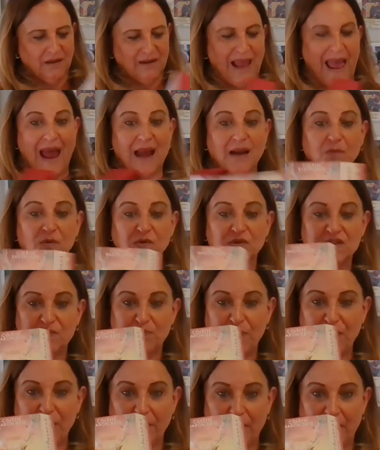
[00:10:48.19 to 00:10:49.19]
Animal
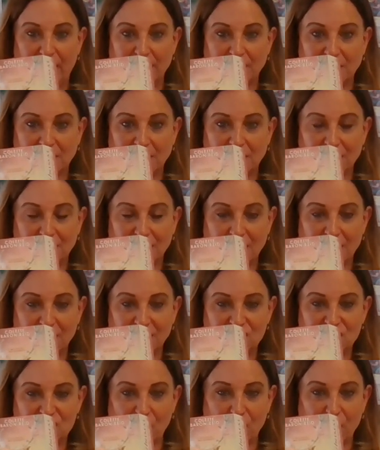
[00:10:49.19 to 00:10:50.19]
Spirit.
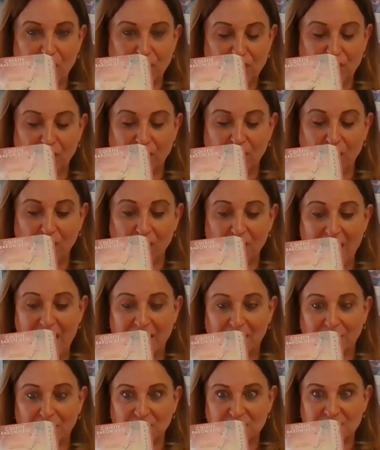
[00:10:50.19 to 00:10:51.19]
So we're doing all
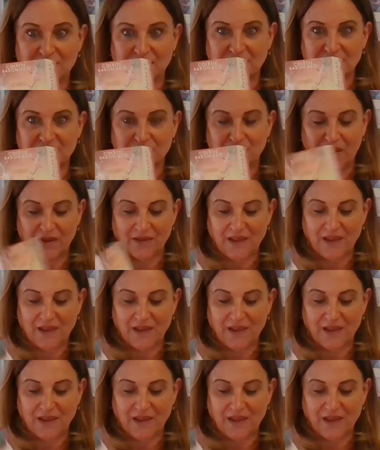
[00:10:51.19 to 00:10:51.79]
animals this month.